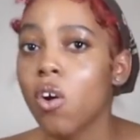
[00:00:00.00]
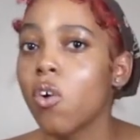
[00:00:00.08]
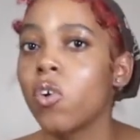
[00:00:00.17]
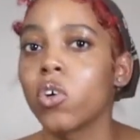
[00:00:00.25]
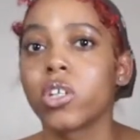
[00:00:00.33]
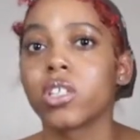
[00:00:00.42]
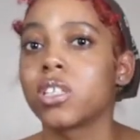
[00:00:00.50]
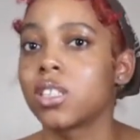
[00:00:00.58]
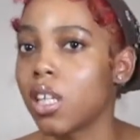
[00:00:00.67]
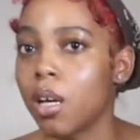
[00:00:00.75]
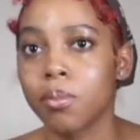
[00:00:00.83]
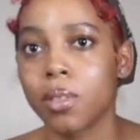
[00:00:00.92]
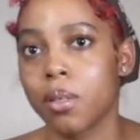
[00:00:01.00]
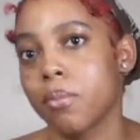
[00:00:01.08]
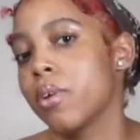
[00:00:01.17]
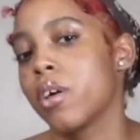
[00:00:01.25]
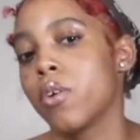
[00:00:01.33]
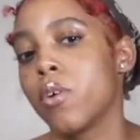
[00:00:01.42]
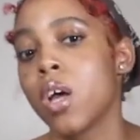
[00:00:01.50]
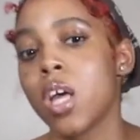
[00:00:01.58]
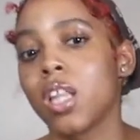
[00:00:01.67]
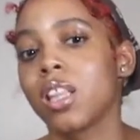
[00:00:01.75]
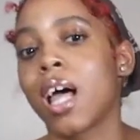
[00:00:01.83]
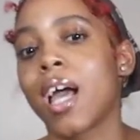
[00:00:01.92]
or something, bro.
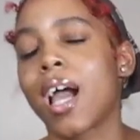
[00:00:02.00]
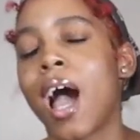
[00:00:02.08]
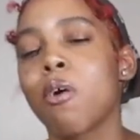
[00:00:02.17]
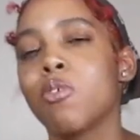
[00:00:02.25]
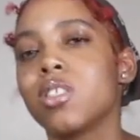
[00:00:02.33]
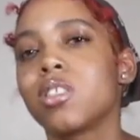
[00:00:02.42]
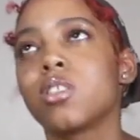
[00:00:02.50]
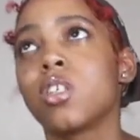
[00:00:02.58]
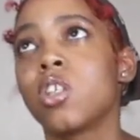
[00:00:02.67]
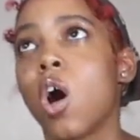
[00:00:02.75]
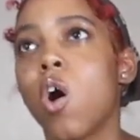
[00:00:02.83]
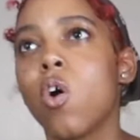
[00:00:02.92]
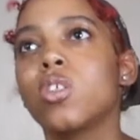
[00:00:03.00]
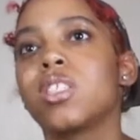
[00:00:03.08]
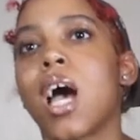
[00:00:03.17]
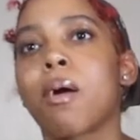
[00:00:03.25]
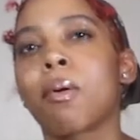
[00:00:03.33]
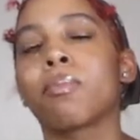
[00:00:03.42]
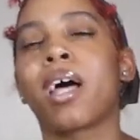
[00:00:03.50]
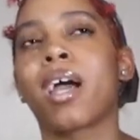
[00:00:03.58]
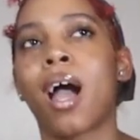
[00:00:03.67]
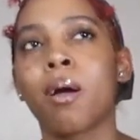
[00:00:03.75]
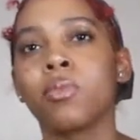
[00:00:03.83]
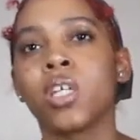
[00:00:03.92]
Like, I was, the whole time, I'm
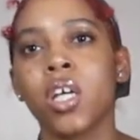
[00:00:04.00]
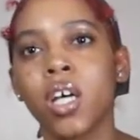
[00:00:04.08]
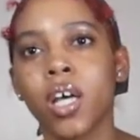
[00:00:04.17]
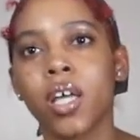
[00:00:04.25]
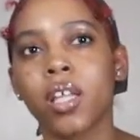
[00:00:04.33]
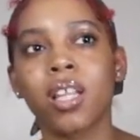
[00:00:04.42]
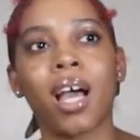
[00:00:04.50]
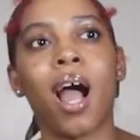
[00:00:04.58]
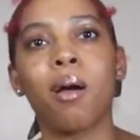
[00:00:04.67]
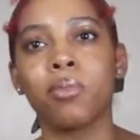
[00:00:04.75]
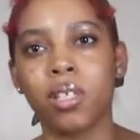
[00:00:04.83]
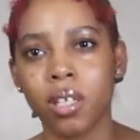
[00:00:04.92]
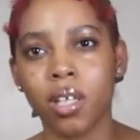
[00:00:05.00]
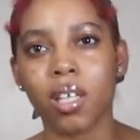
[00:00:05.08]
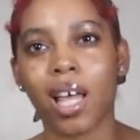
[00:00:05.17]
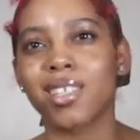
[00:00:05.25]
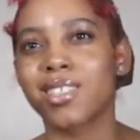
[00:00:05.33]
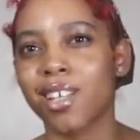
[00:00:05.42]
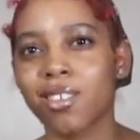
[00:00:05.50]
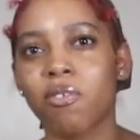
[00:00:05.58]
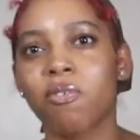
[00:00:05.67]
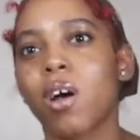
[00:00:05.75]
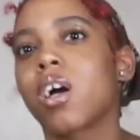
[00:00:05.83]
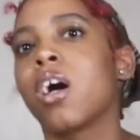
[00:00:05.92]
like, I'm good. Like, I'm good. Like, shut the
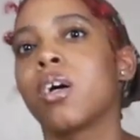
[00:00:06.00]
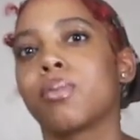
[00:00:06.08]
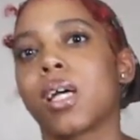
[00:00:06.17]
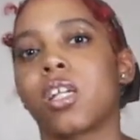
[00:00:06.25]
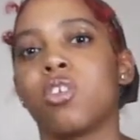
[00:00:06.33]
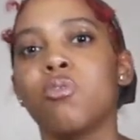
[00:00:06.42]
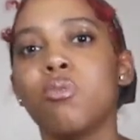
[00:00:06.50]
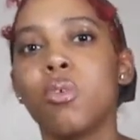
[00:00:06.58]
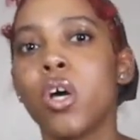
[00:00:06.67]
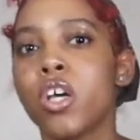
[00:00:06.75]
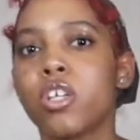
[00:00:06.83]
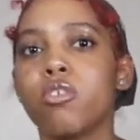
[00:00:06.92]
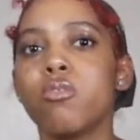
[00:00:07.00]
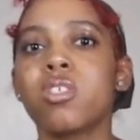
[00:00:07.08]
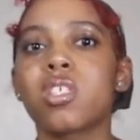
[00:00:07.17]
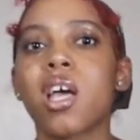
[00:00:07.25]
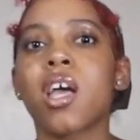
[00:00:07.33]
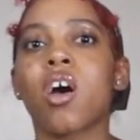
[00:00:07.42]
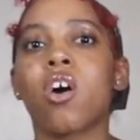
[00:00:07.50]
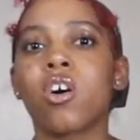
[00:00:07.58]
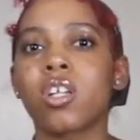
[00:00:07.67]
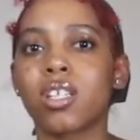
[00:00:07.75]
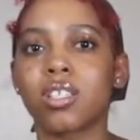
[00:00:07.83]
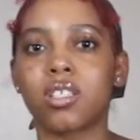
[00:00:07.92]
fuck up. Like, you saying
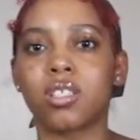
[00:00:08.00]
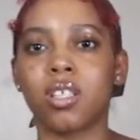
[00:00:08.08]
all this